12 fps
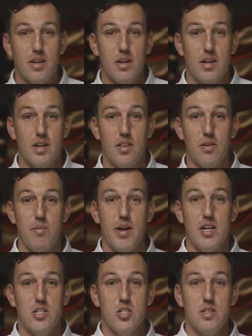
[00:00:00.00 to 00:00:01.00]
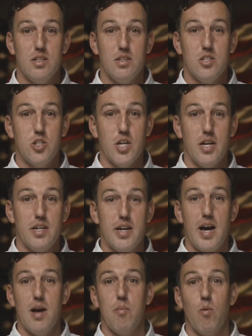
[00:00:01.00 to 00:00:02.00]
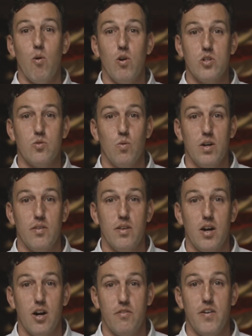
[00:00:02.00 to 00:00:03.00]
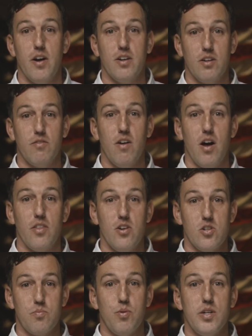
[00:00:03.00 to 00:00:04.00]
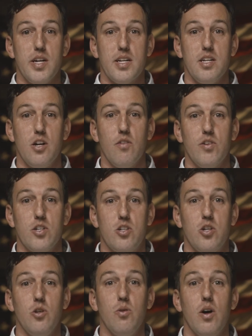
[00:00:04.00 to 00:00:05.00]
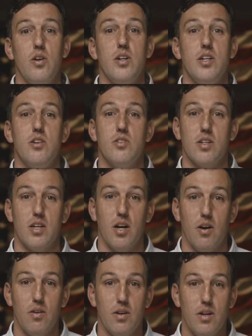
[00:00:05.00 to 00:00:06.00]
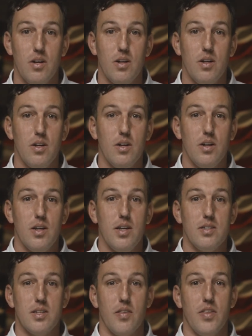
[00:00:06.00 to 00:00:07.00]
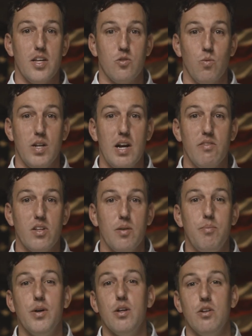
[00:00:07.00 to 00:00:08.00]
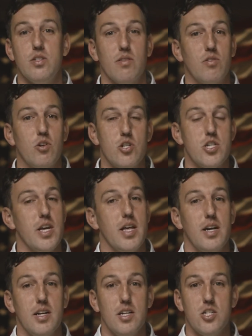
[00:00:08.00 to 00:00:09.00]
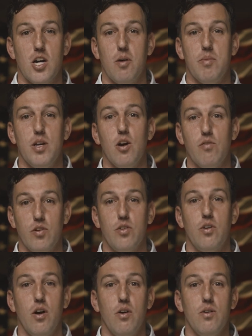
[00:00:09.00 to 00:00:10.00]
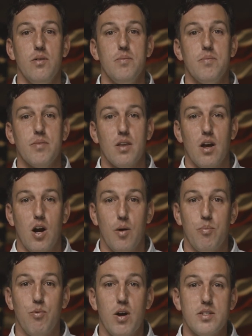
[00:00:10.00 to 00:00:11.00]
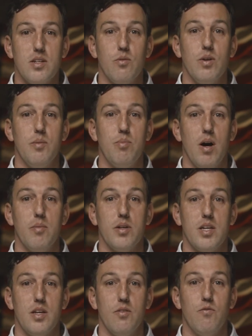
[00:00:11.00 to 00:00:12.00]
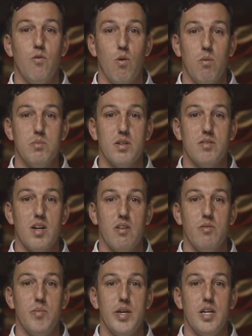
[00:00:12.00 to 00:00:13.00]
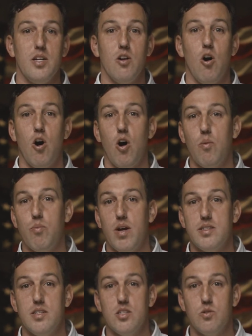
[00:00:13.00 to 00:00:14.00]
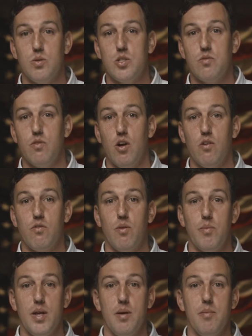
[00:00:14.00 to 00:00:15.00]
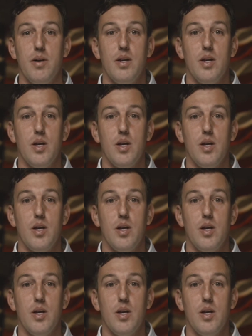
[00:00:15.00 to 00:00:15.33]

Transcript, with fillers: Another man, Jedediah Morse, one of the, our founding fathers, predicted over 200 years ago. He said this Whenever the pillars of Christianity shall be overthrown, our present republican forms of government and all blessings which flow from them